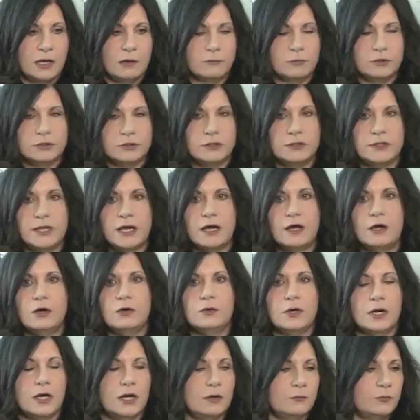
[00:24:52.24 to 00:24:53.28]
I'm going to
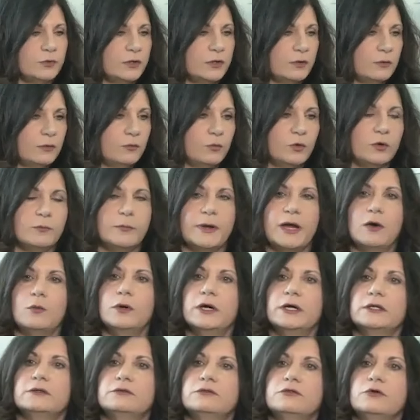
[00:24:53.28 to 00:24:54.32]
now, we're about
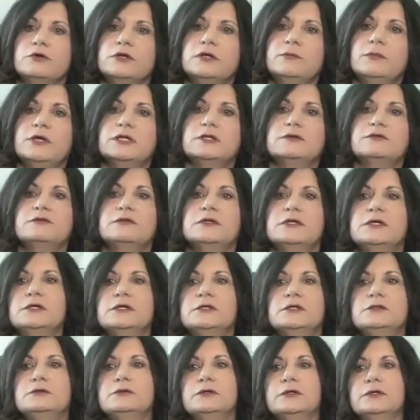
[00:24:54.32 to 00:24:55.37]
what, 30 minutes
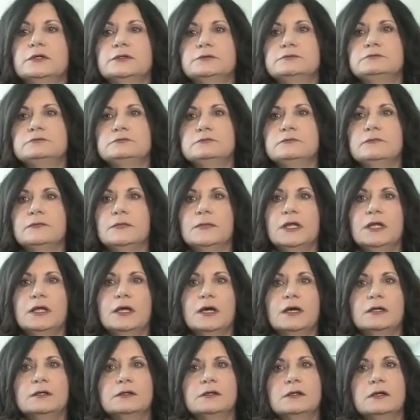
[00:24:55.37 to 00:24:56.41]
in, or
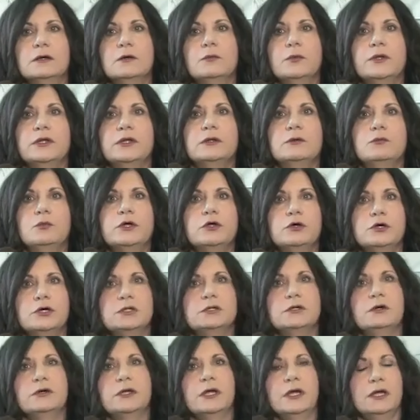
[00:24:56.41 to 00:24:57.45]
yeah, we
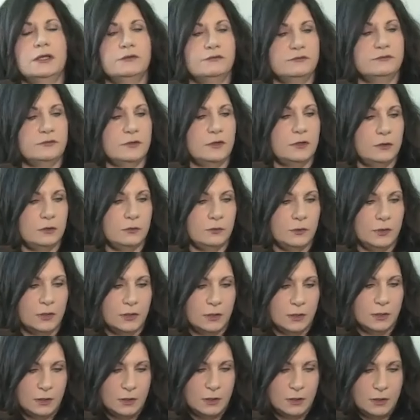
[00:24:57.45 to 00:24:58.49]
good? Okay, so
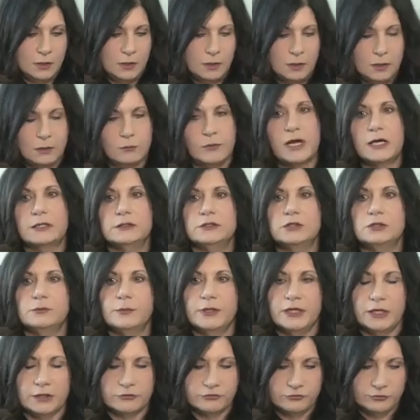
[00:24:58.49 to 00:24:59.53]
we got a little
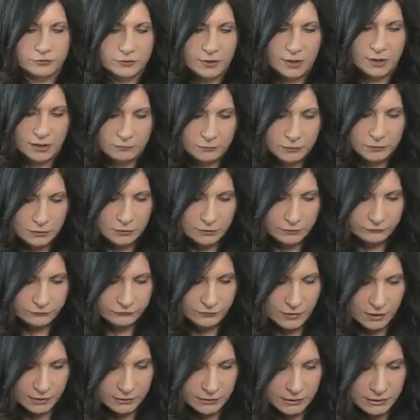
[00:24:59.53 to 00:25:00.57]
bit extra time here.
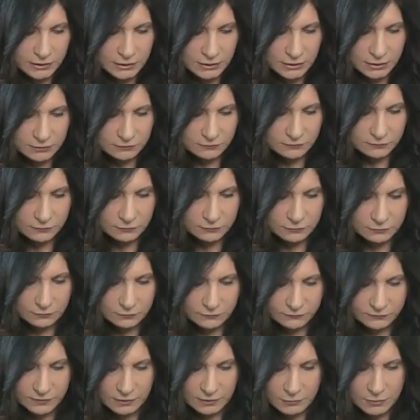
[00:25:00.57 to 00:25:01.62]
So I'm going to get
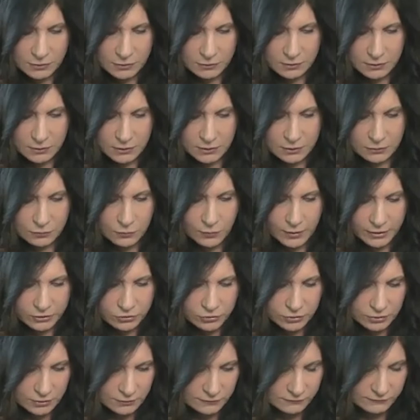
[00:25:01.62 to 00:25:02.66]
into some of the
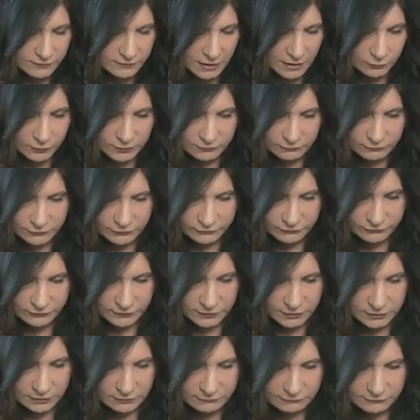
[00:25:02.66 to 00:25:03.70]
questions that we've
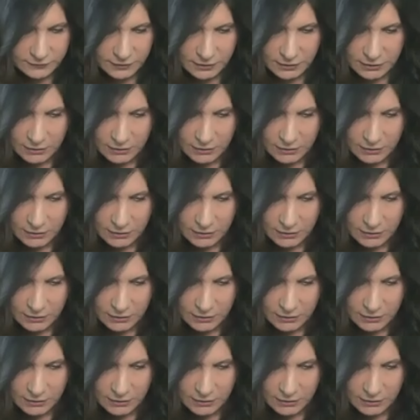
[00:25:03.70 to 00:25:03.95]
received.